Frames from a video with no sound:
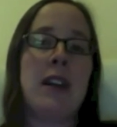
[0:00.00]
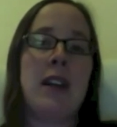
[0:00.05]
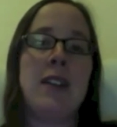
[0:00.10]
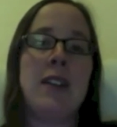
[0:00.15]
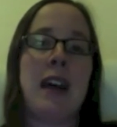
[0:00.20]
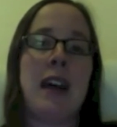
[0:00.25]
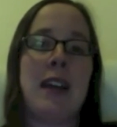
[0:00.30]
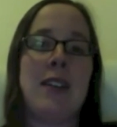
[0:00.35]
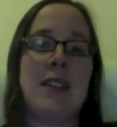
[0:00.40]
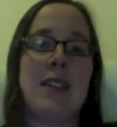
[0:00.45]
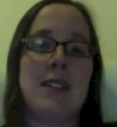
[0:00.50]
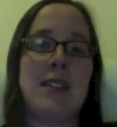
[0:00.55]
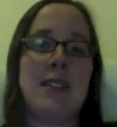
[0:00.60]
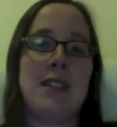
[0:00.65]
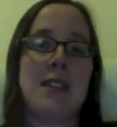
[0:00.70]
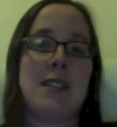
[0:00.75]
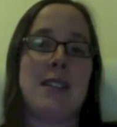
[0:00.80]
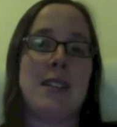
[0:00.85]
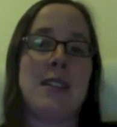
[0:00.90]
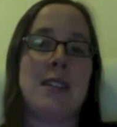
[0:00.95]
that this is
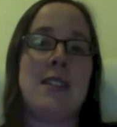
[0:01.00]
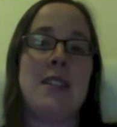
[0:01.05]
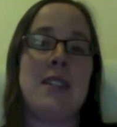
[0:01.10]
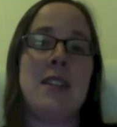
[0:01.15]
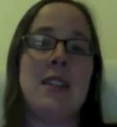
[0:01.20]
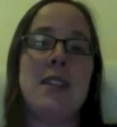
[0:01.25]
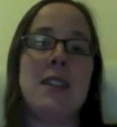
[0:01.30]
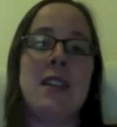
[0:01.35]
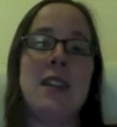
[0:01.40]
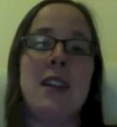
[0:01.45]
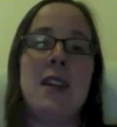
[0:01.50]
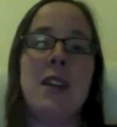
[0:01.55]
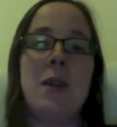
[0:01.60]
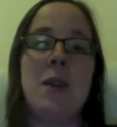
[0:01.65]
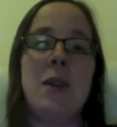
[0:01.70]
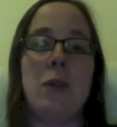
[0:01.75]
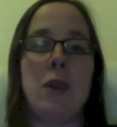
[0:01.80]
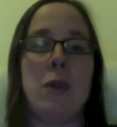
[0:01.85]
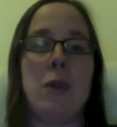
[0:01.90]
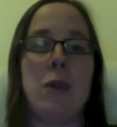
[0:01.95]
consistent
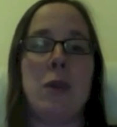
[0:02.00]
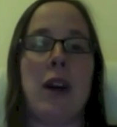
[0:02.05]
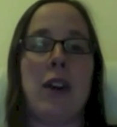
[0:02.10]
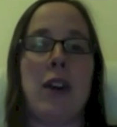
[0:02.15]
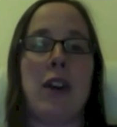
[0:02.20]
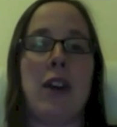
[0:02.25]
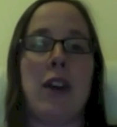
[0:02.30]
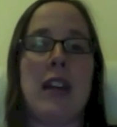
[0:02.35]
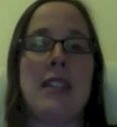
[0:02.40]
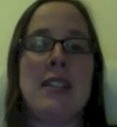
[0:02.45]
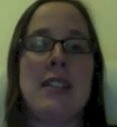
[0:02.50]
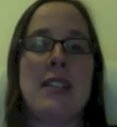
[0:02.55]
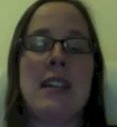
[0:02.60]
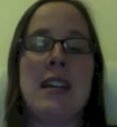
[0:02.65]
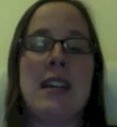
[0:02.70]
with water ice.